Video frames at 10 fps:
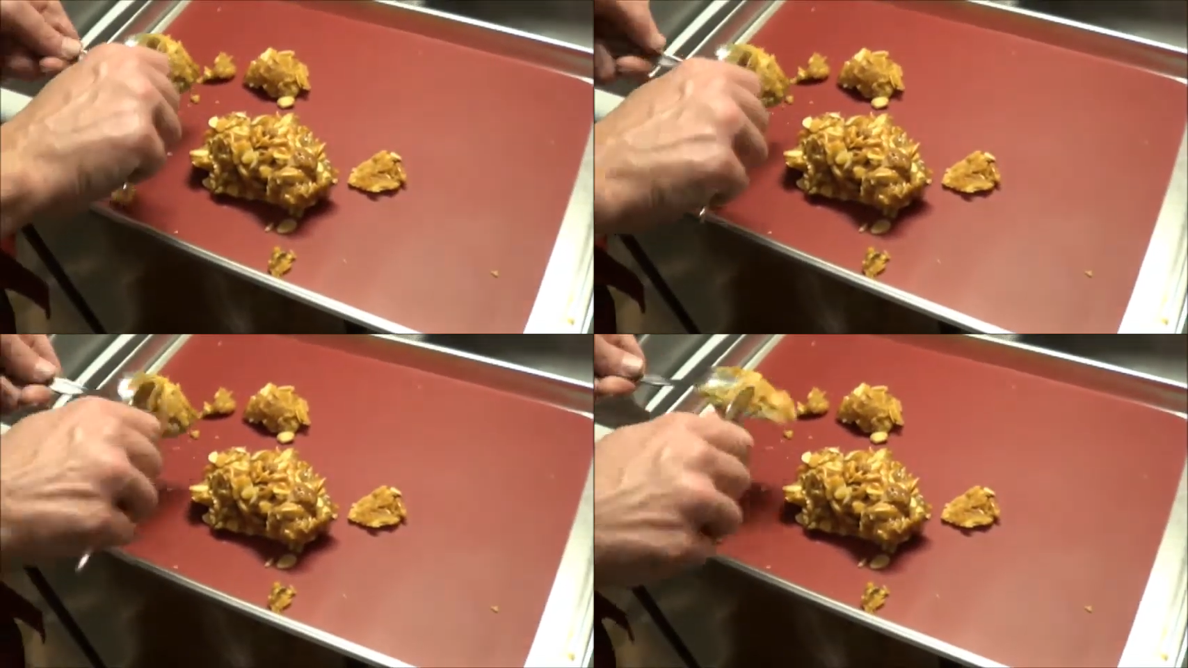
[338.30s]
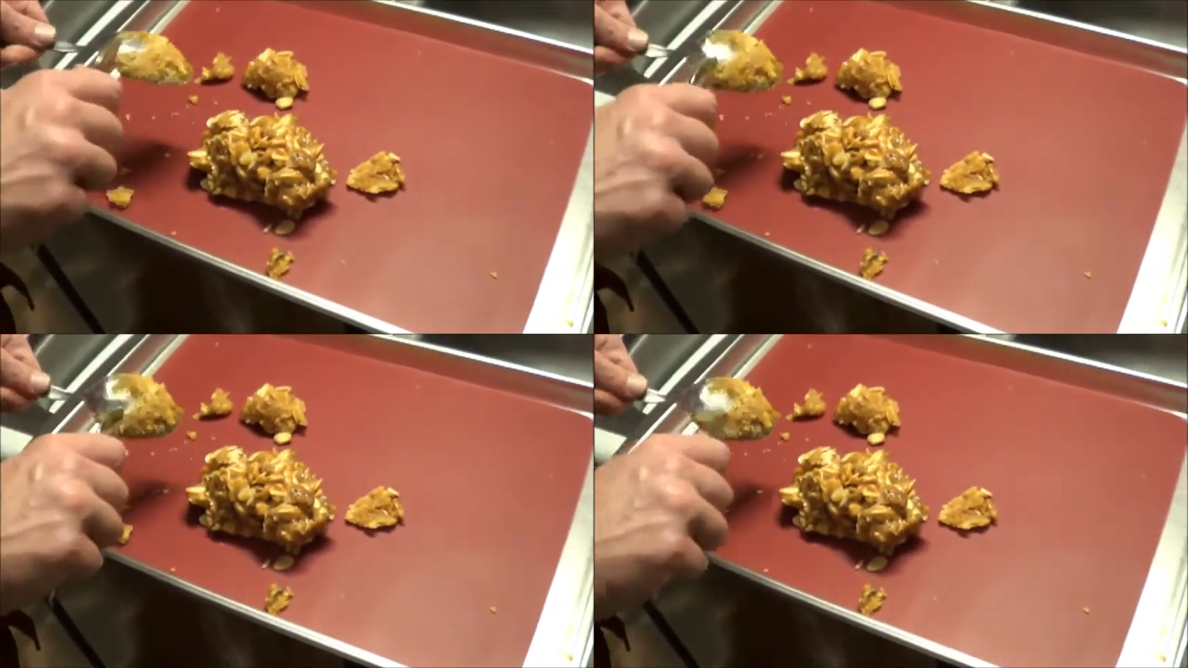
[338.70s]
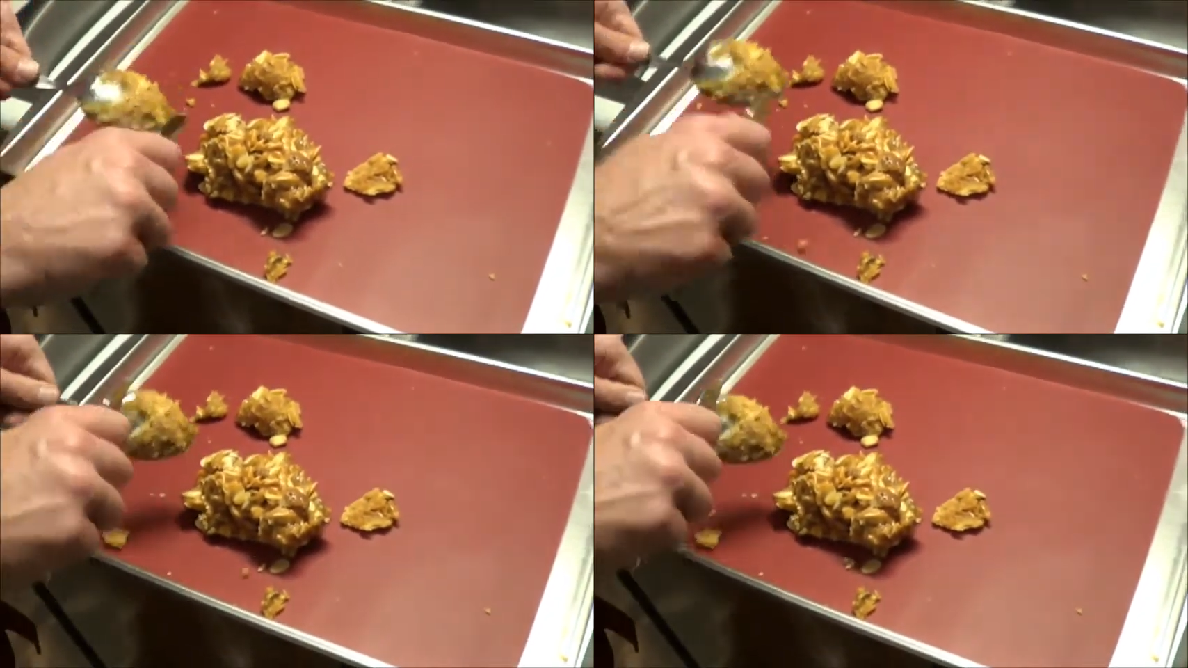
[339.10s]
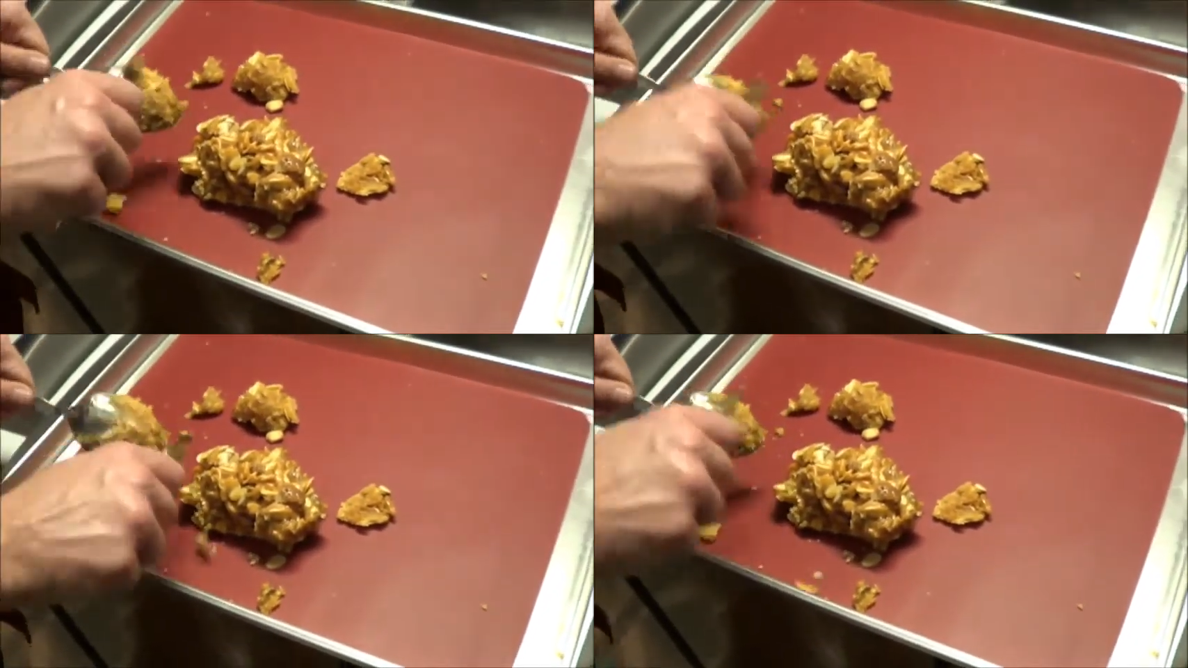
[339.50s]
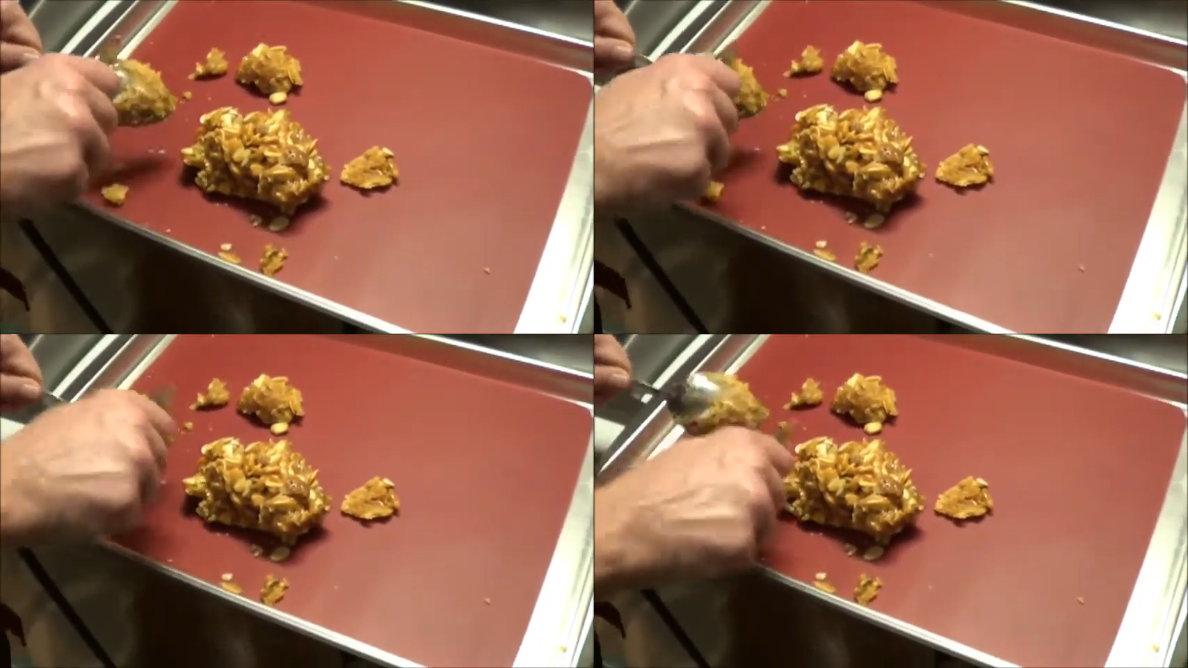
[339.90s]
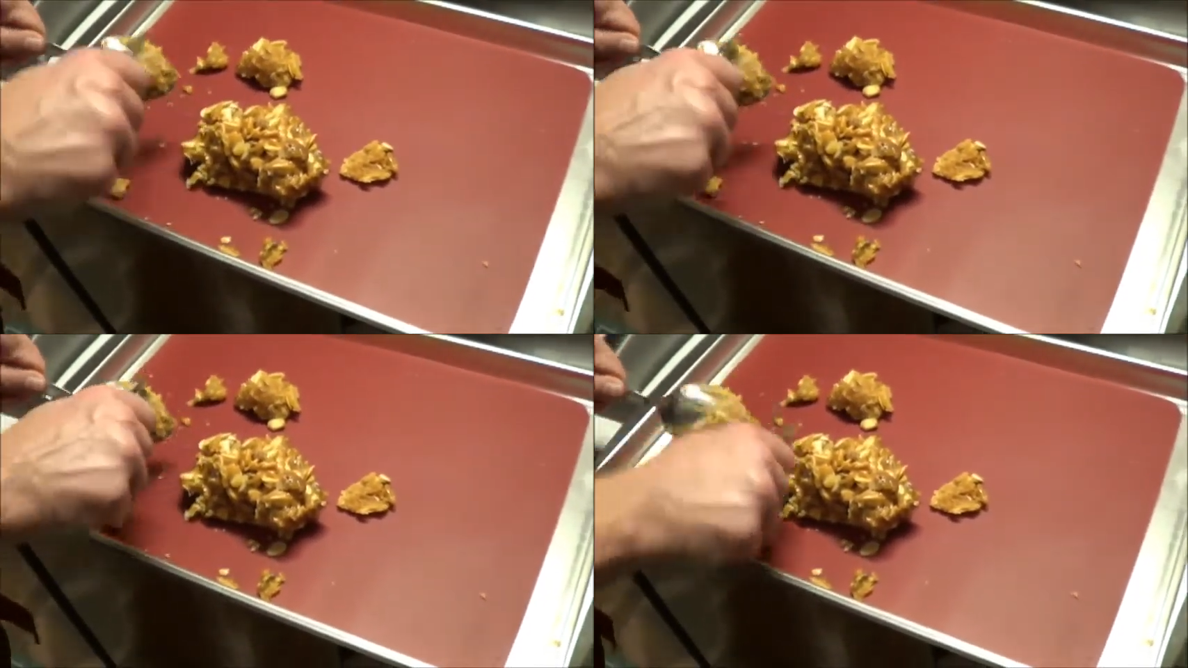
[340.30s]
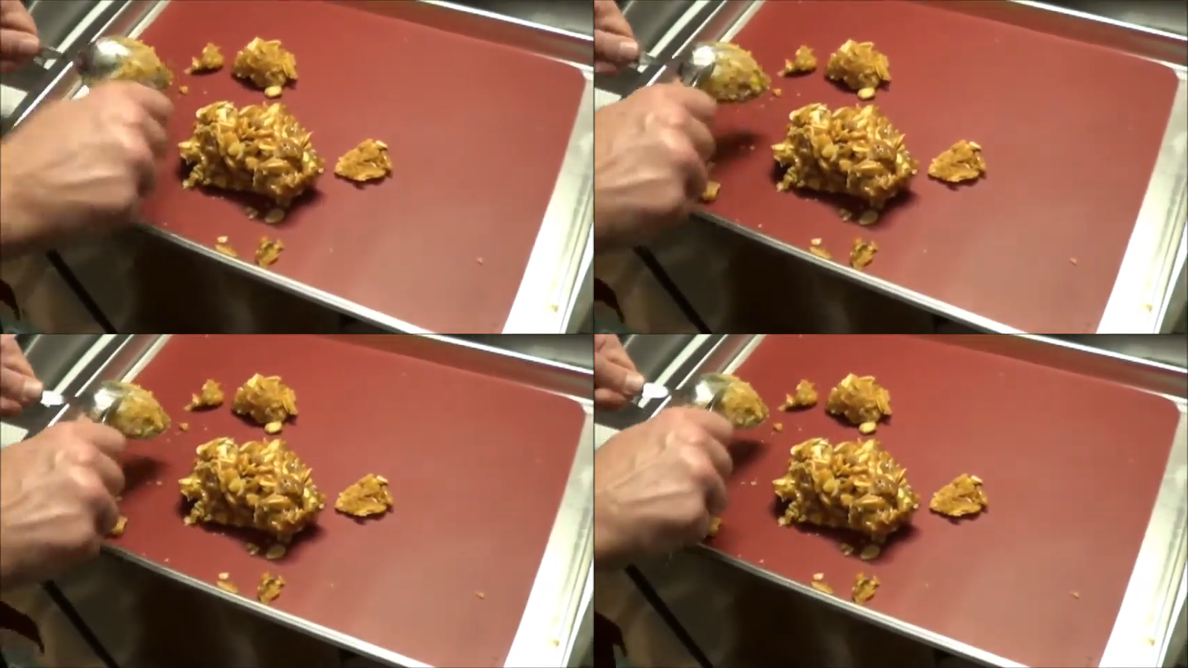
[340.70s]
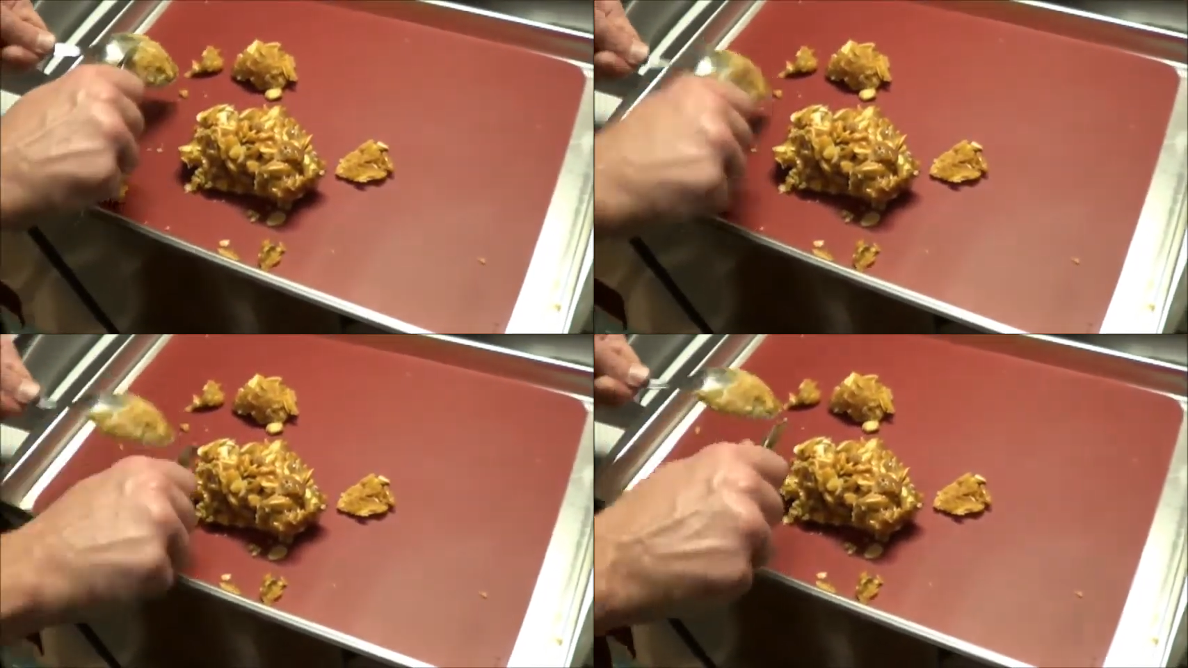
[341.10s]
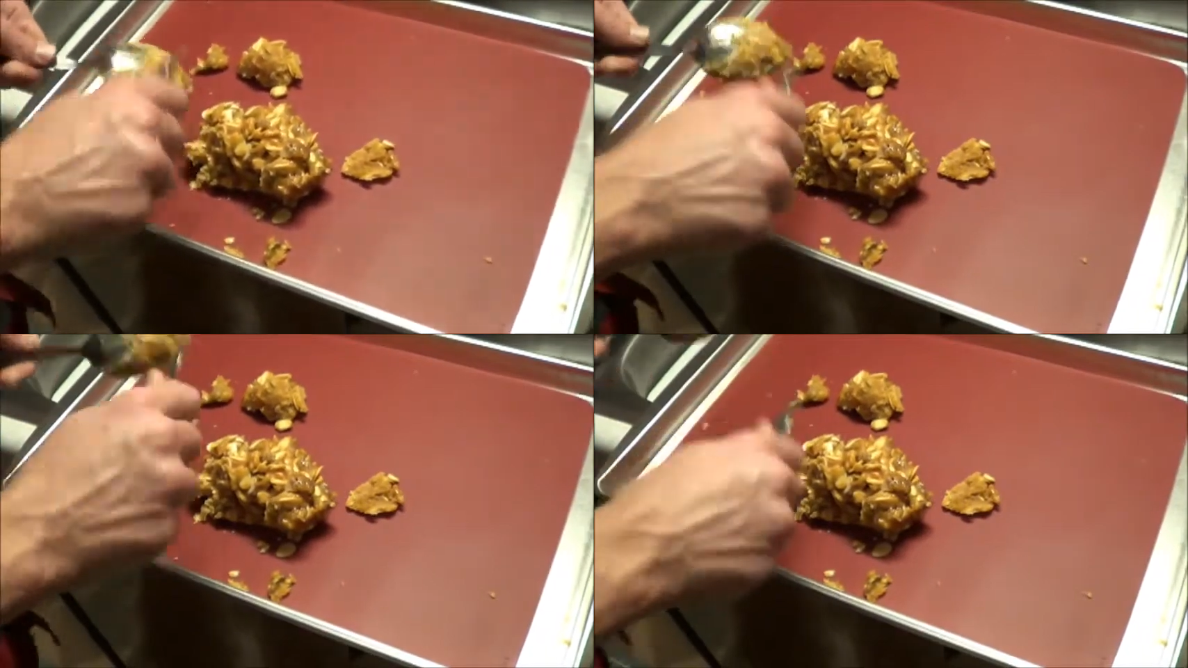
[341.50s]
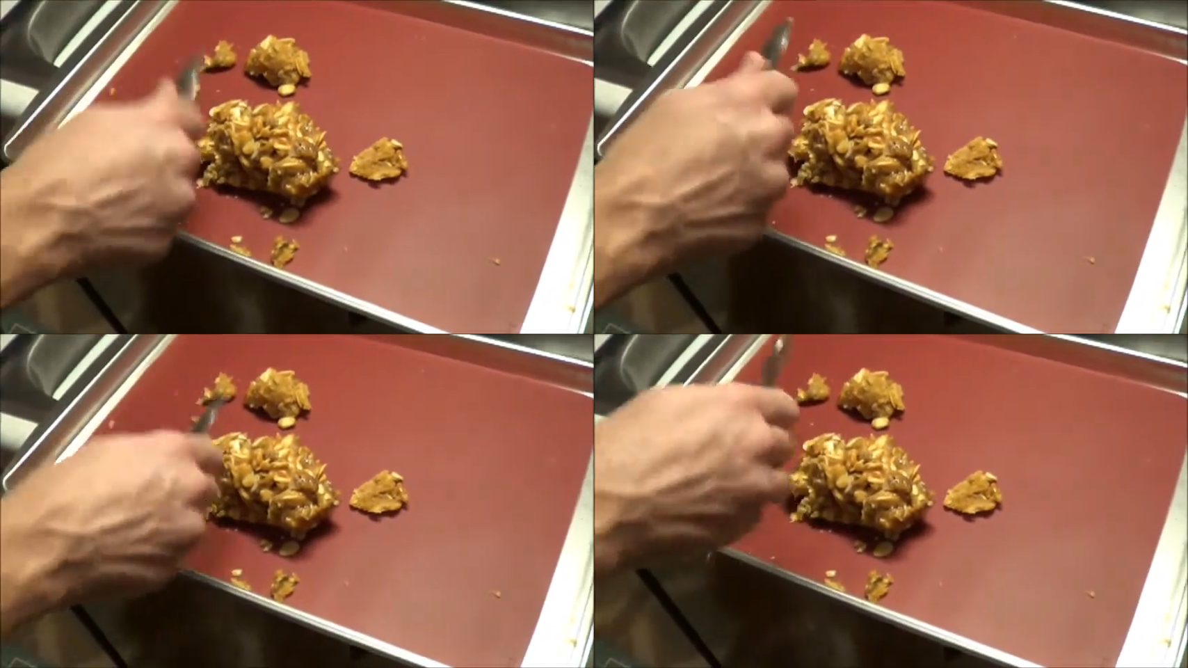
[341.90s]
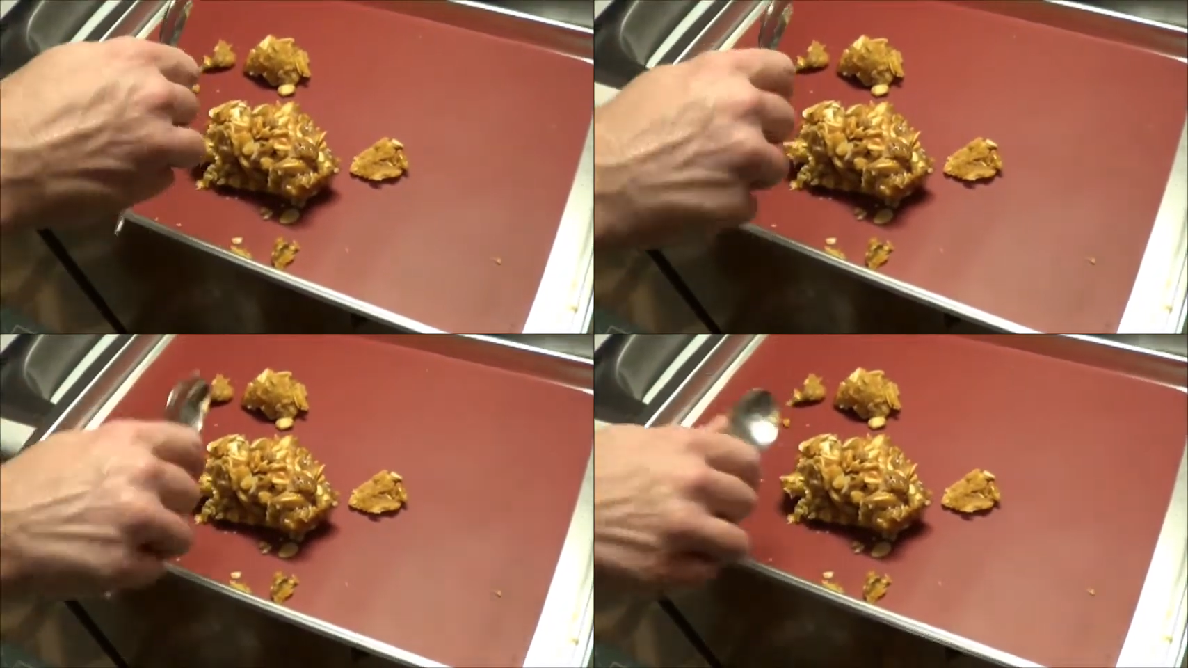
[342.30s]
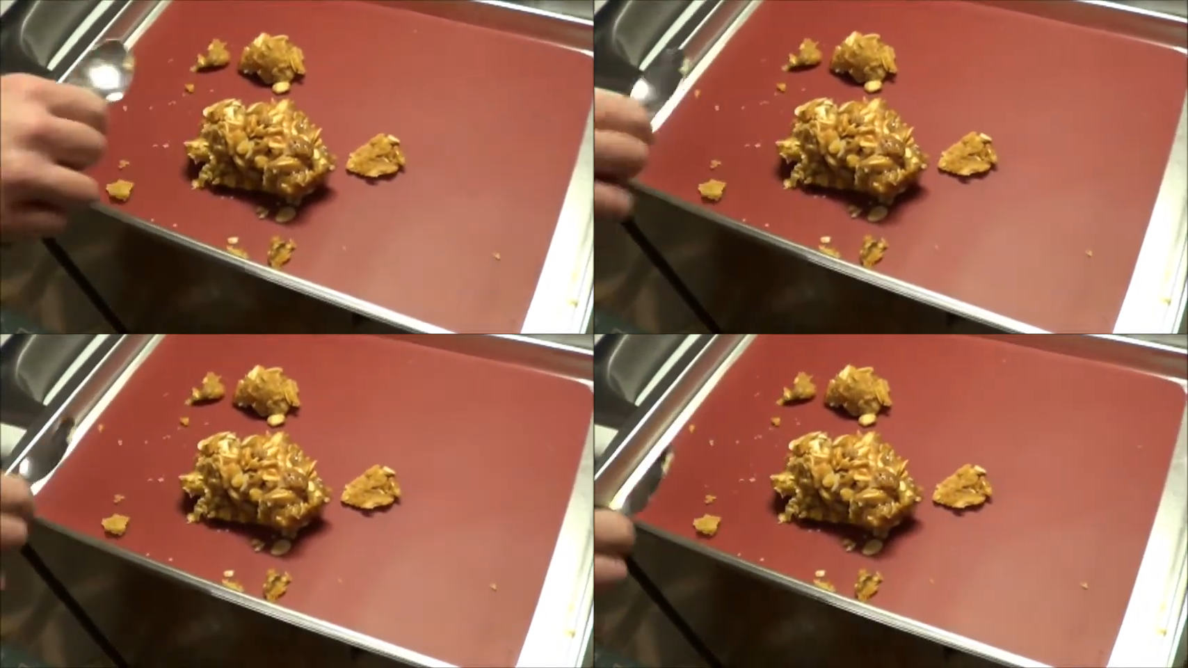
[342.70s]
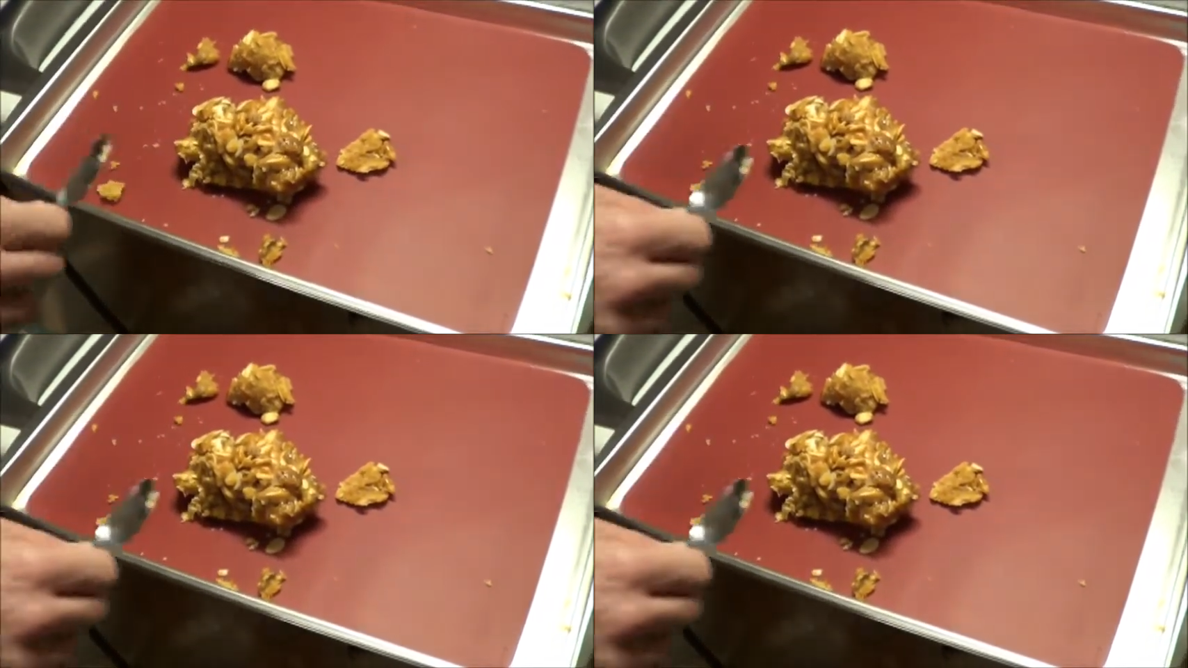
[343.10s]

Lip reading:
No face is visible, so there are no lips to read.